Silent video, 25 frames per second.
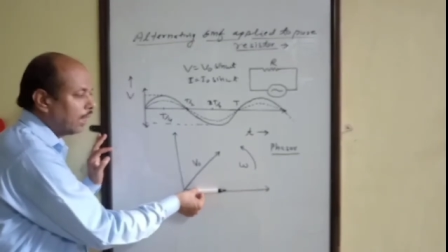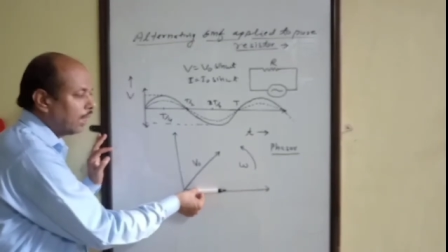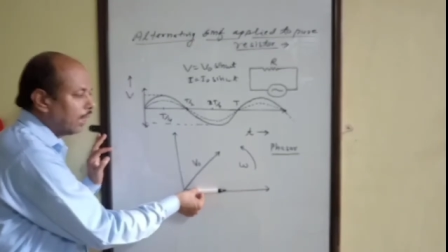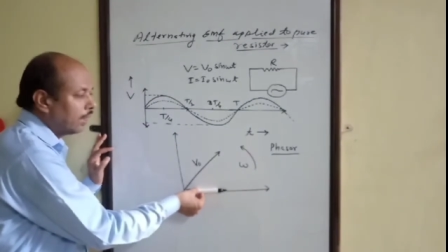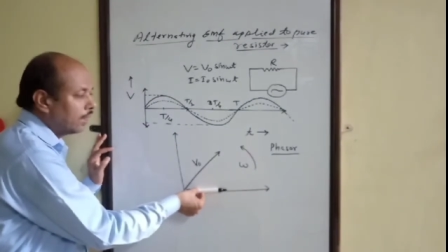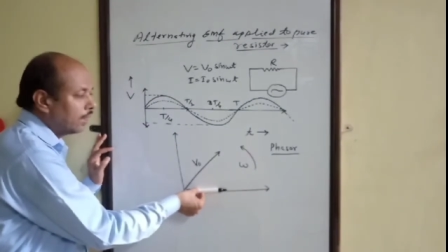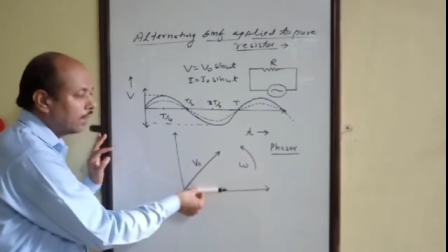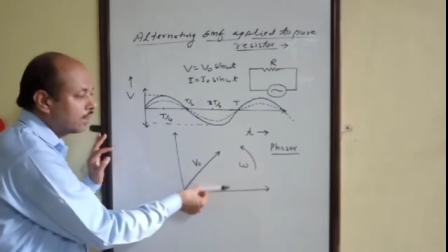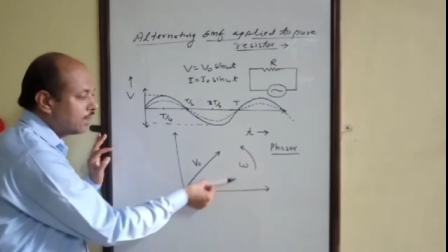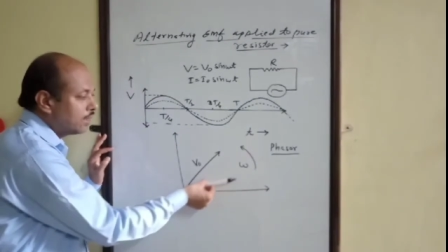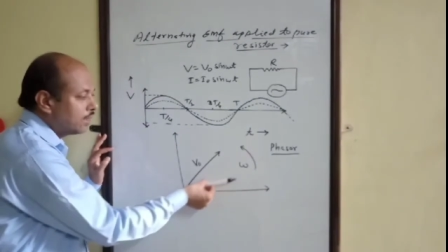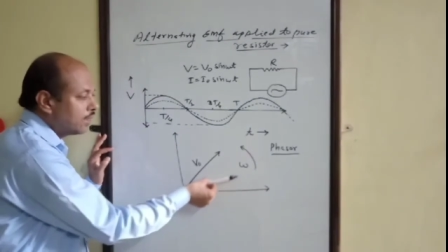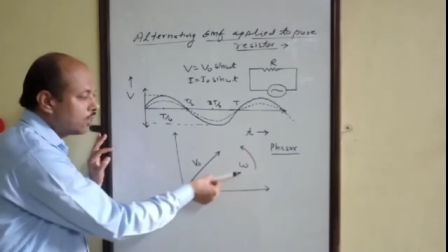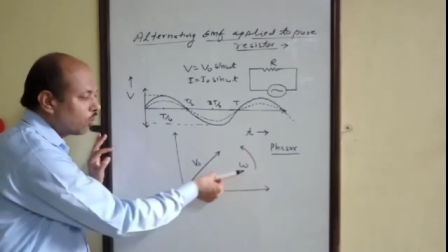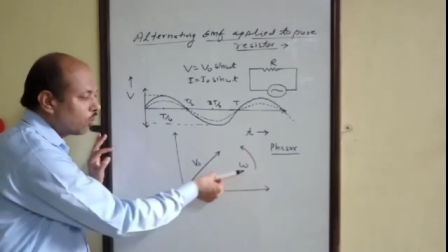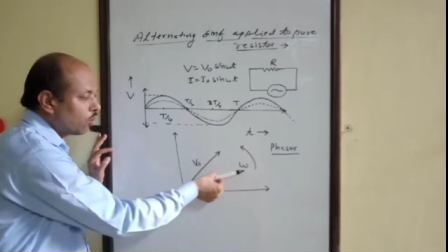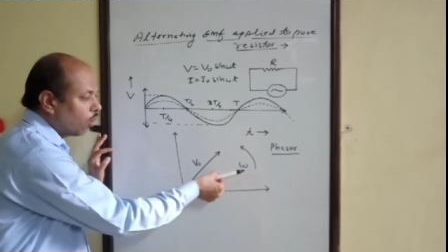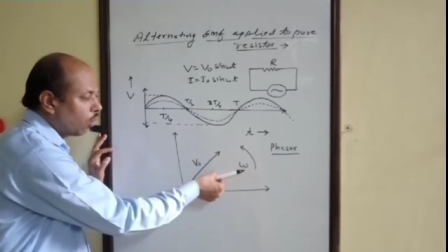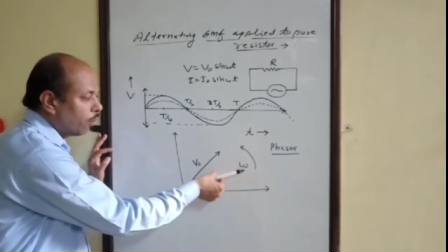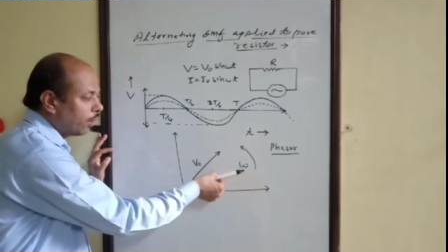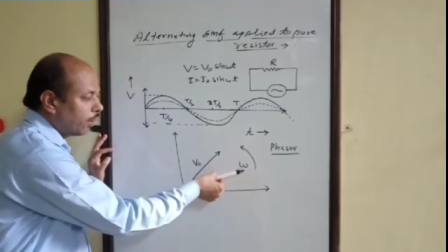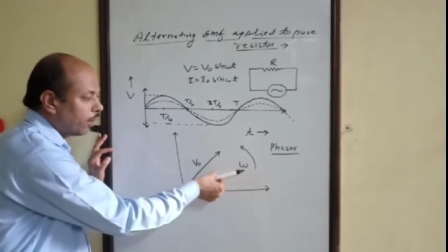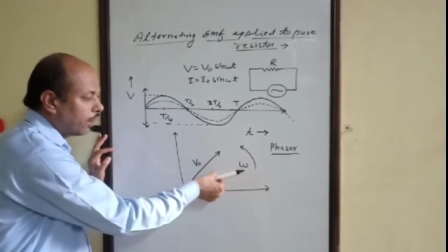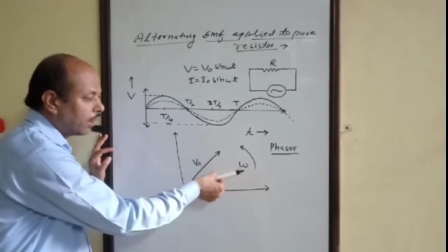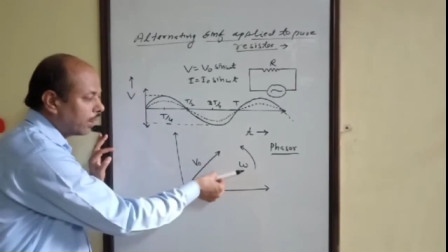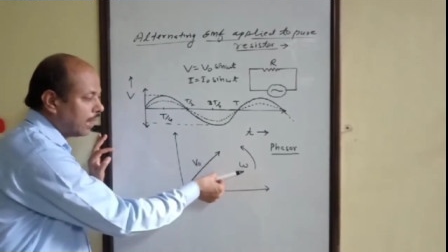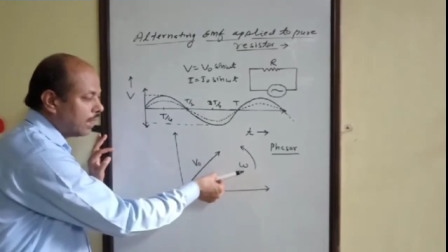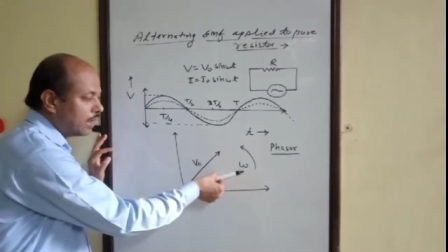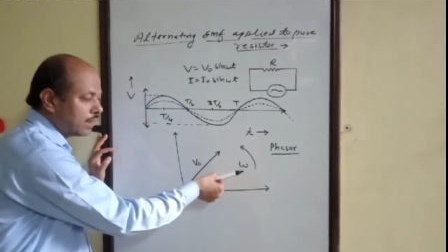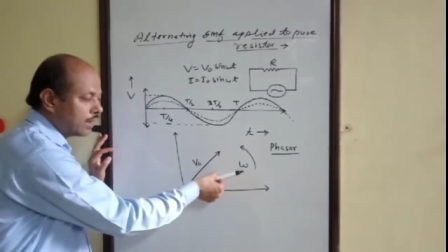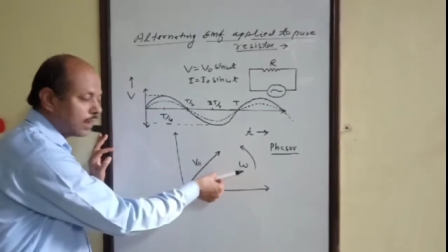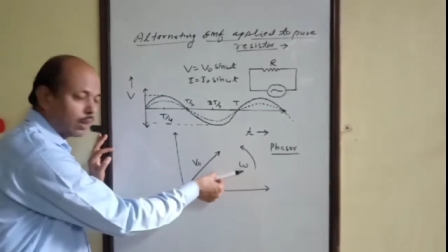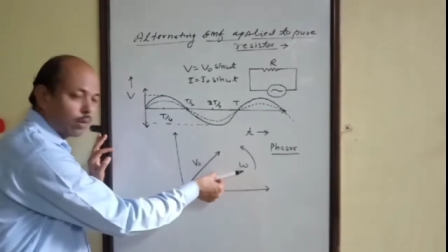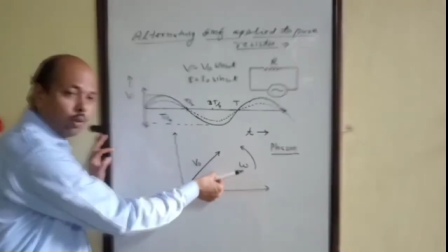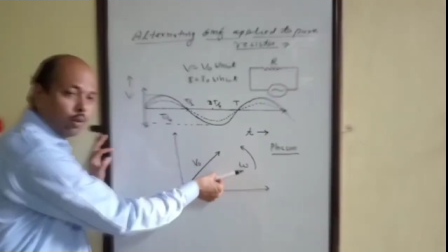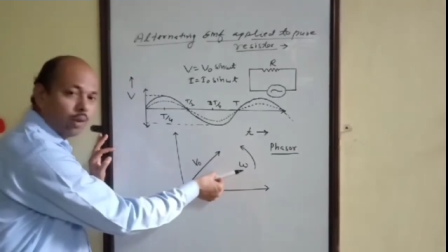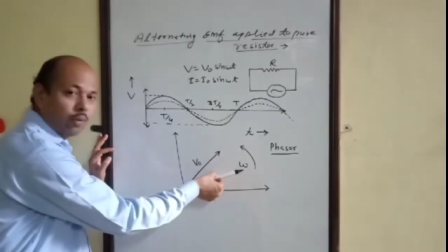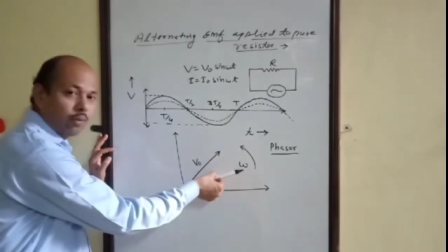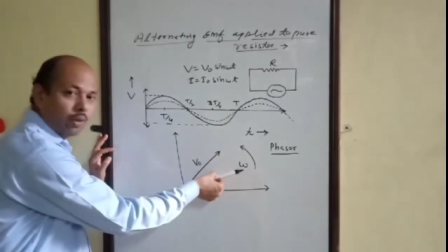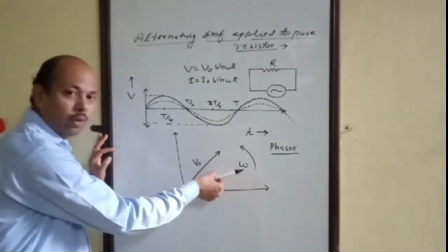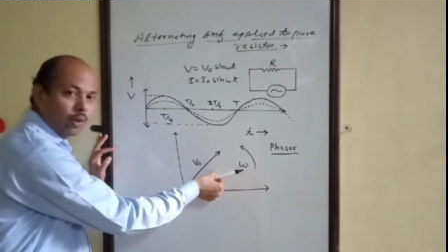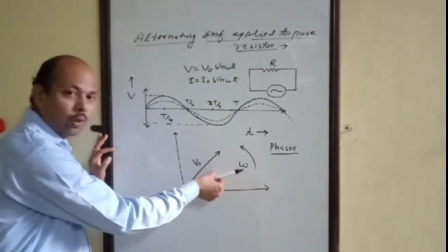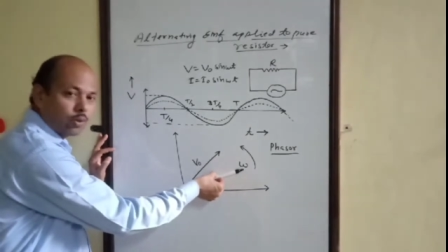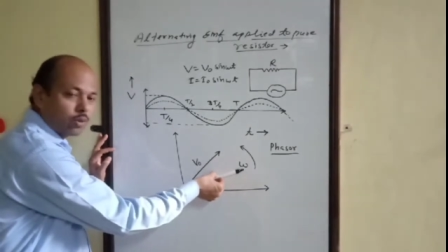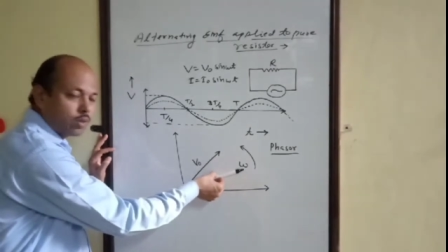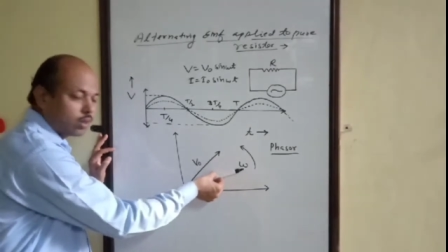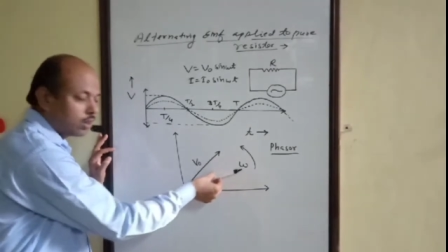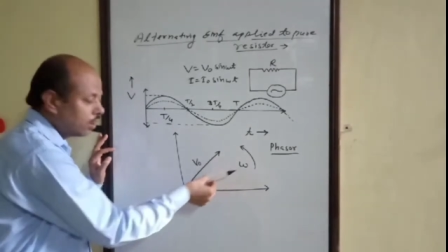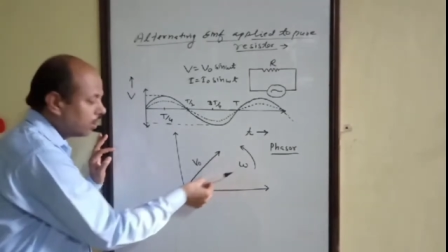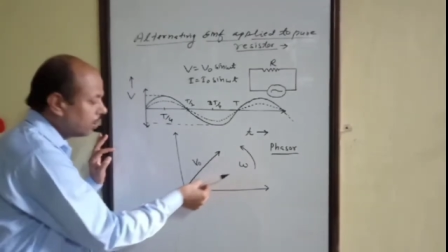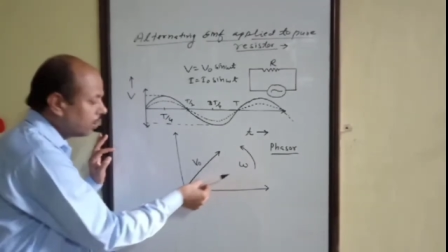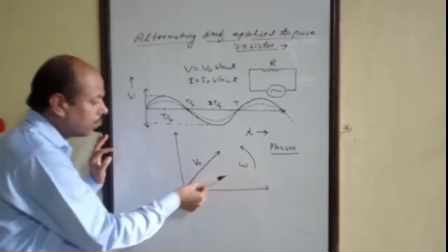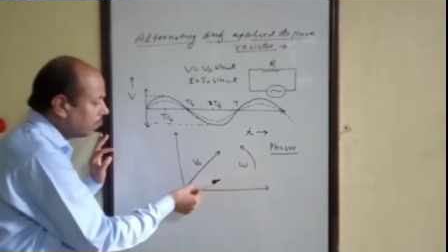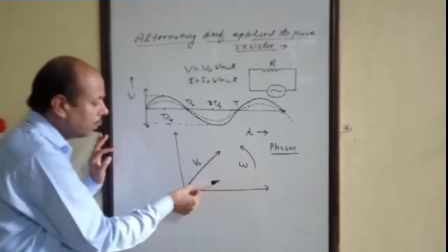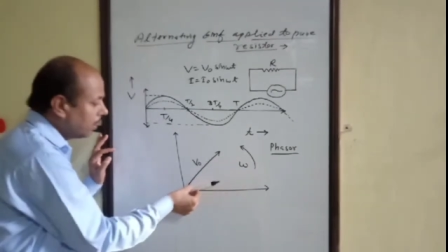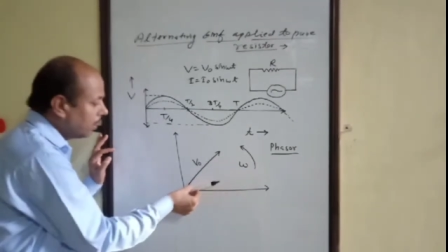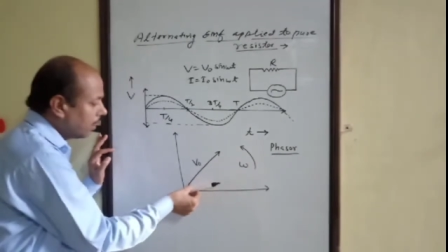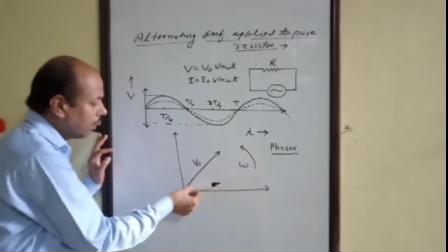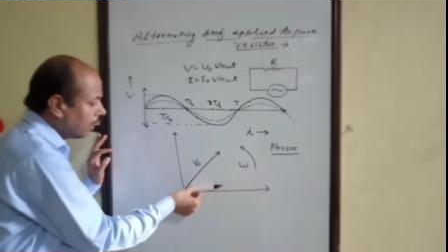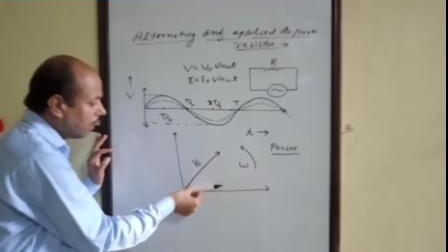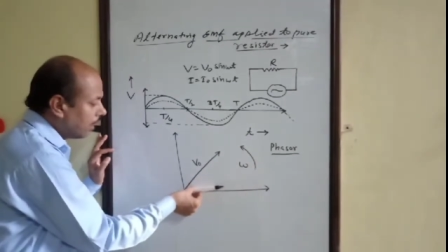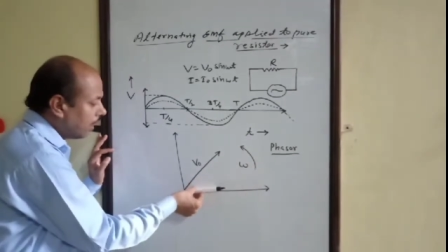and since omega is angular velocity,